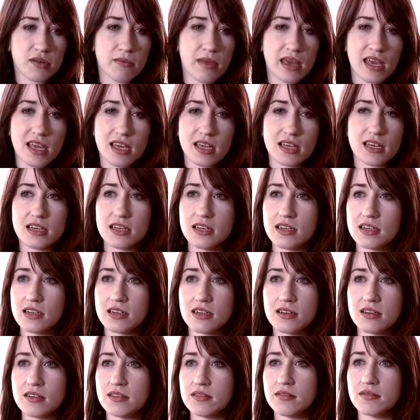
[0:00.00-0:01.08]
you to make a
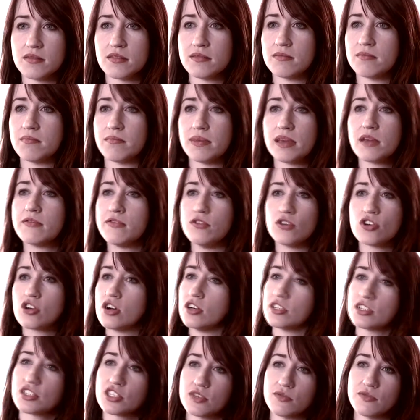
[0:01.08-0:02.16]
Bigfoot
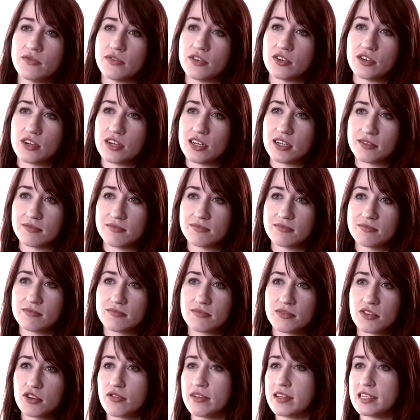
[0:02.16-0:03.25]
costume for a
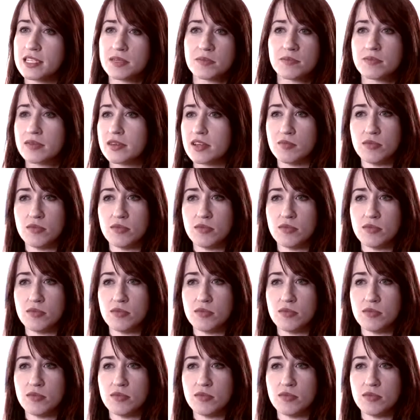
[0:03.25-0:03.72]
crisp